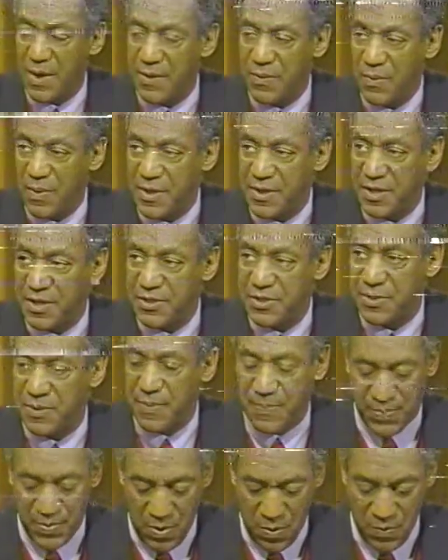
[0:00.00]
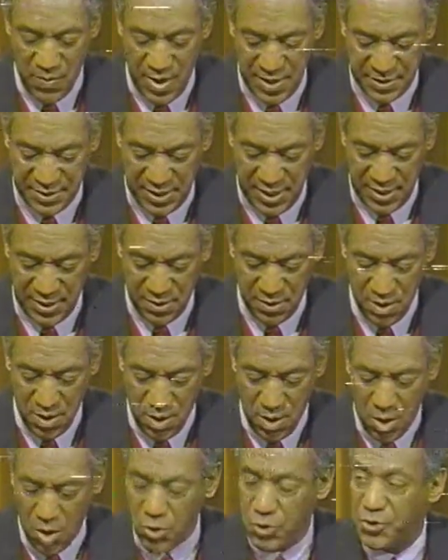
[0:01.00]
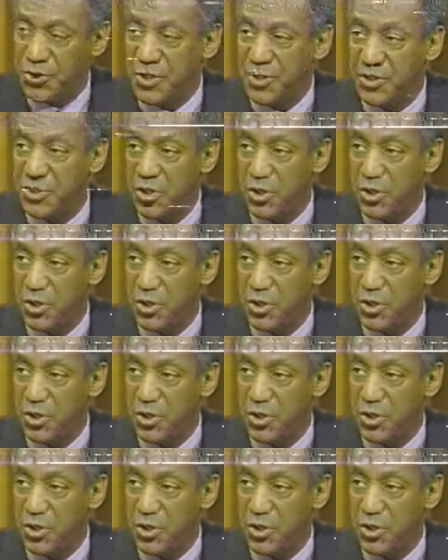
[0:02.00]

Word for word: what does the pro wrestling hostess